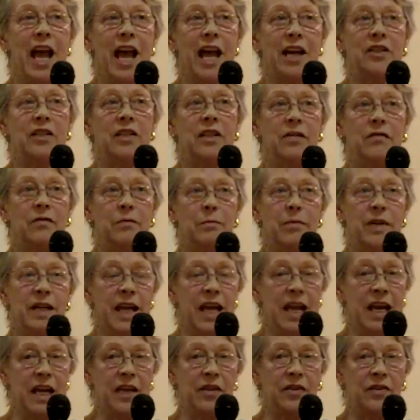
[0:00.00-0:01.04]
active
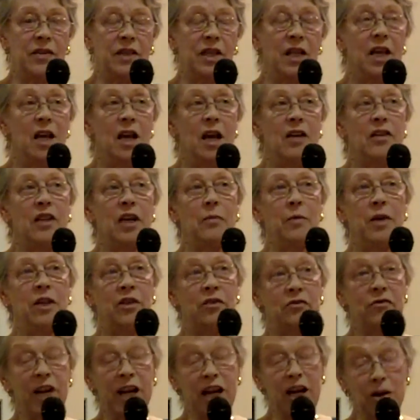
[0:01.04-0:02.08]
place. And then
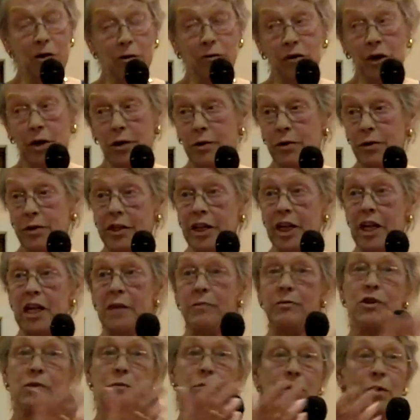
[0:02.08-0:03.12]
when the railroad
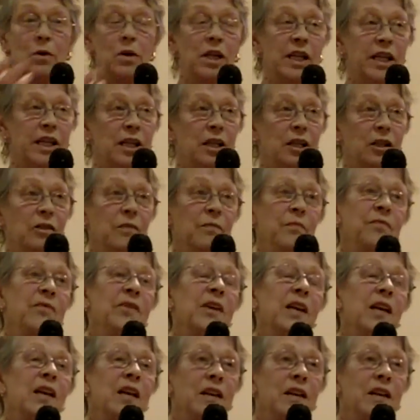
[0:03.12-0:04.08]
came to Walkill,